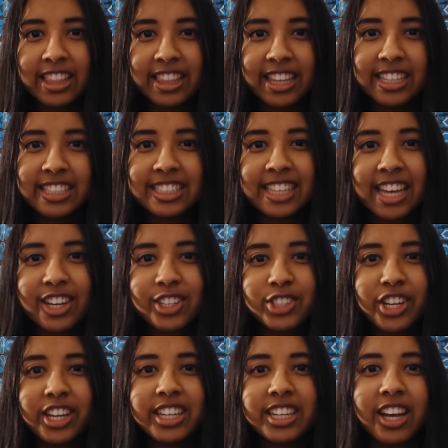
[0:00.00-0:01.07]
This
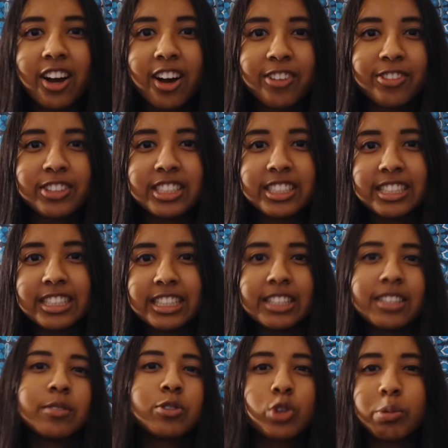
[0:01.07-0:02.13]
section often
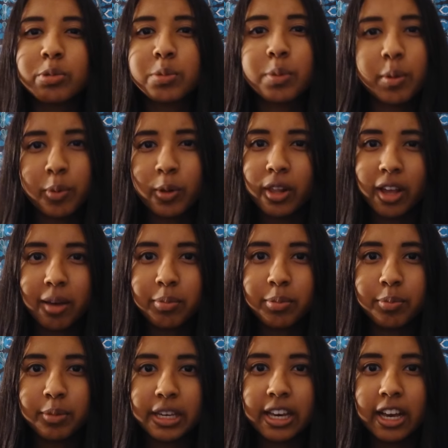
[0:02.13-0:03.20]
trips people up
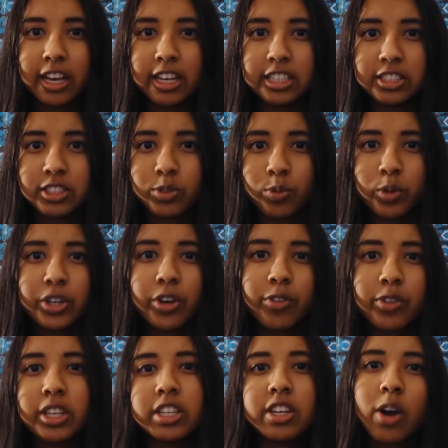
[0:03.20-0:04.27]
because we don't
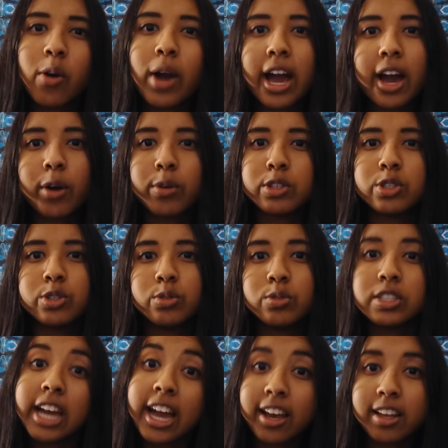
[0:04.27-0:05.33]
really know how to
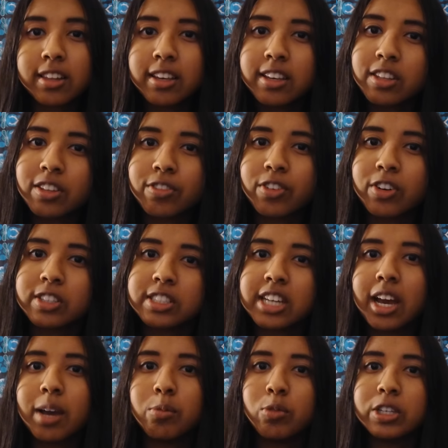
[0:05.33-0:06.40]
tackle it the first
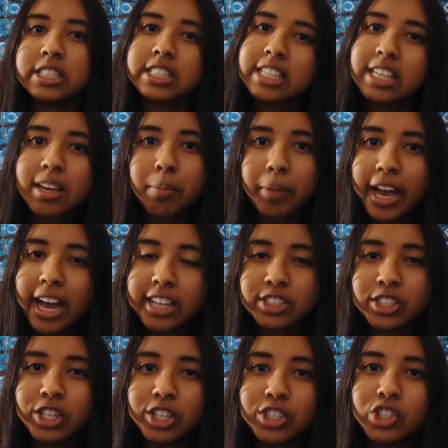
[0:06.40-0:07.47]
time we see a
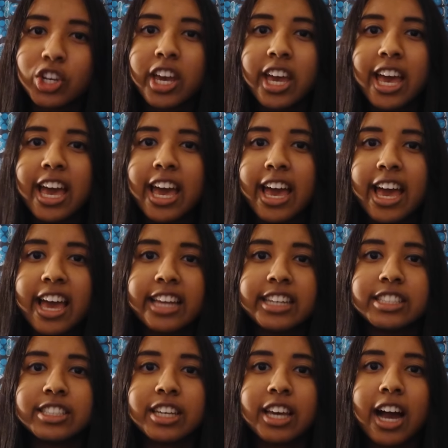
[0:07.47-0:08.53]
passage,
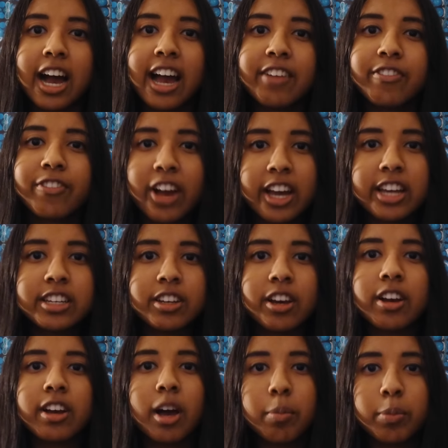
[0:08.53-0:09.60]
and I find
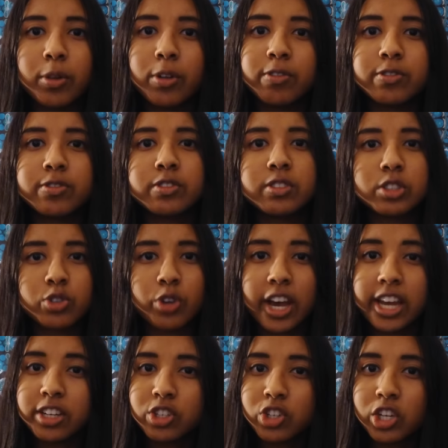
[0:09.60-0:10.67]
a couple of
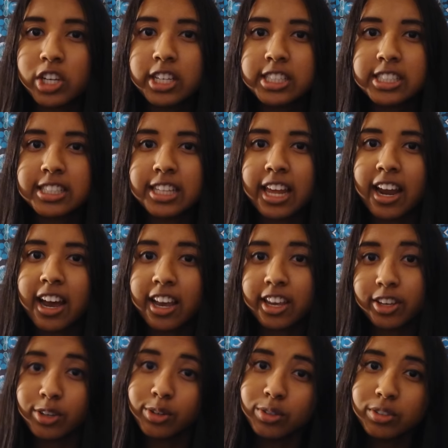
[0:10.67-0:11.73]
strategies that I
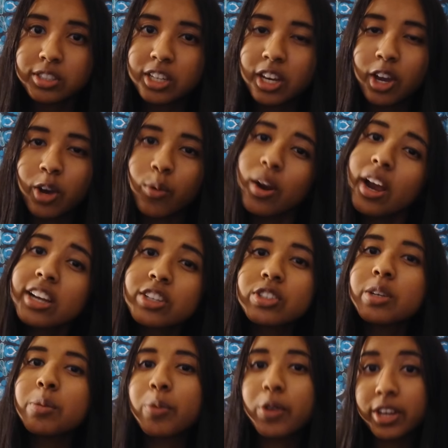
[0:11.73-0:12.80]
used were
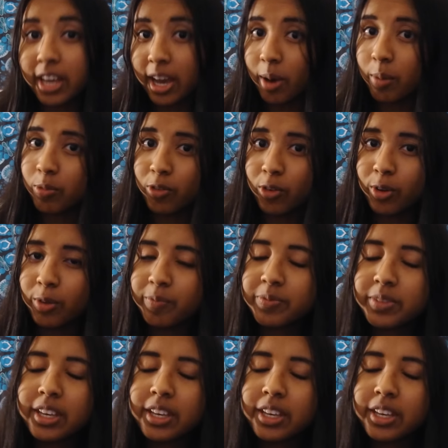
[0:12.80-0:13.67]
actually pretty helpful.